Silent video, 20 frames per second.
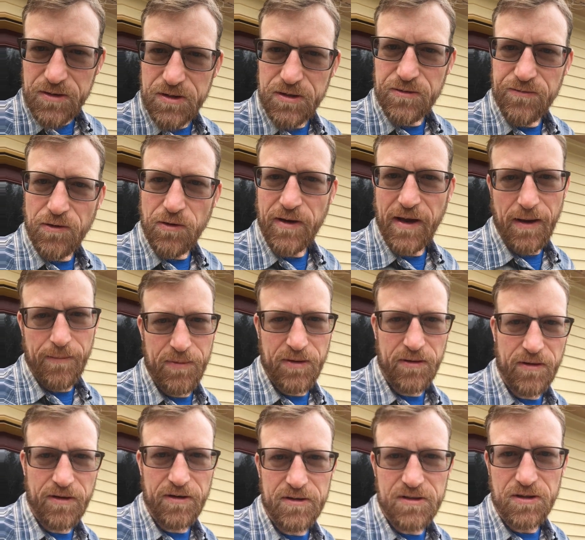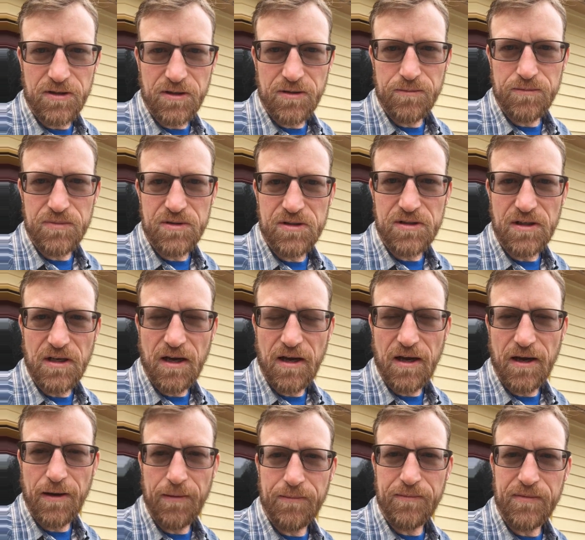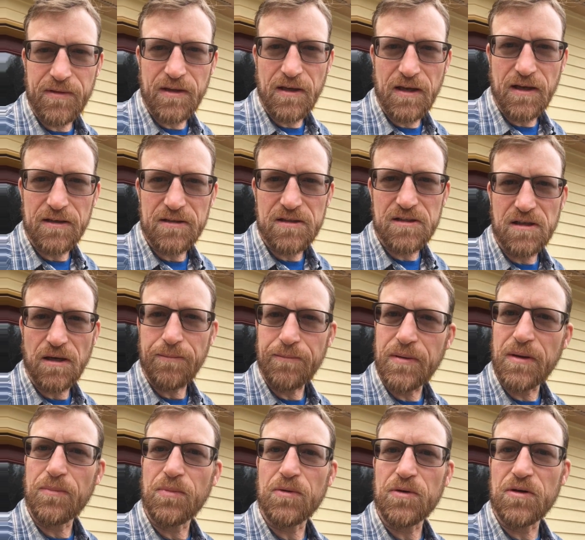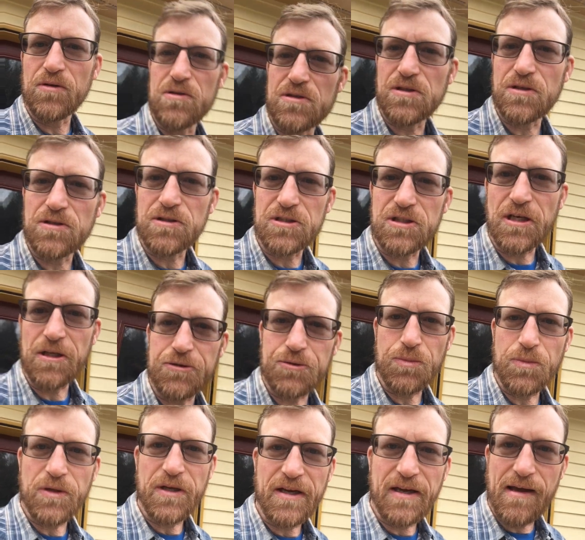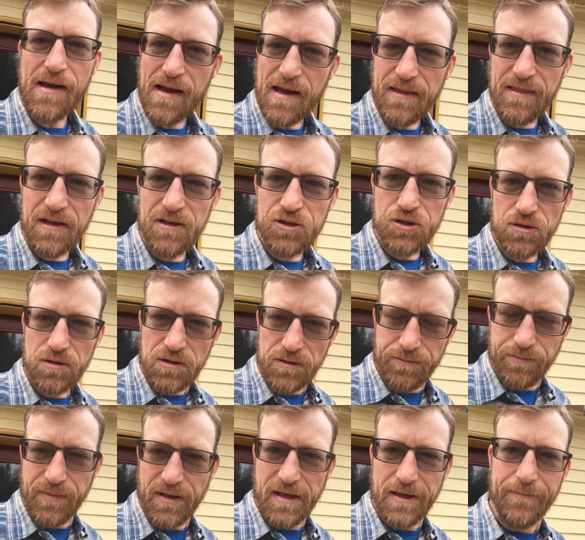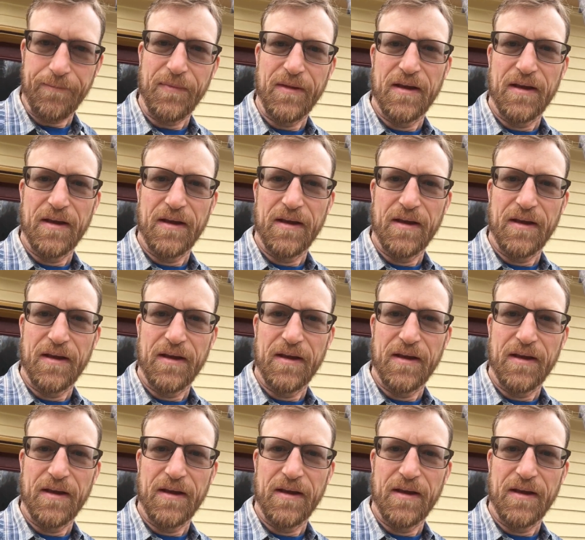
two vocabulary terms that some people use interchangeably and they shouldn't be.